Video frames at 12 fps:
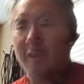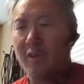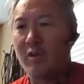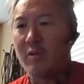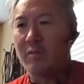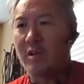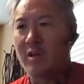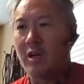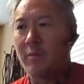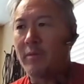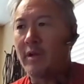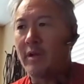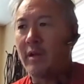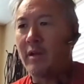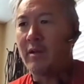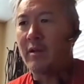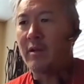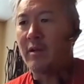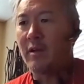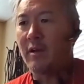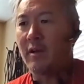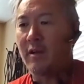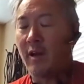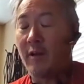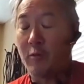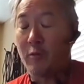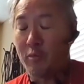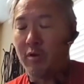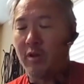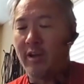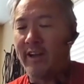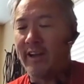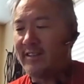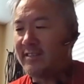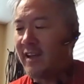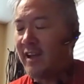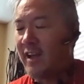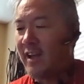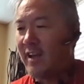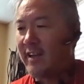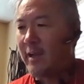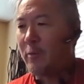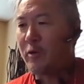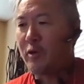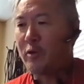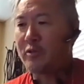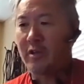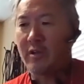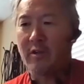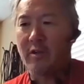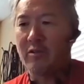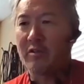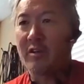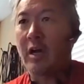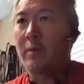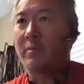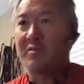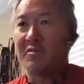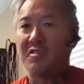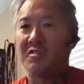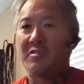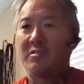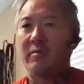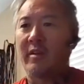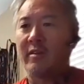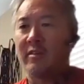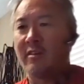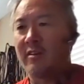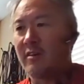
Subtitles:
The company that I replaced, they were using another type of system that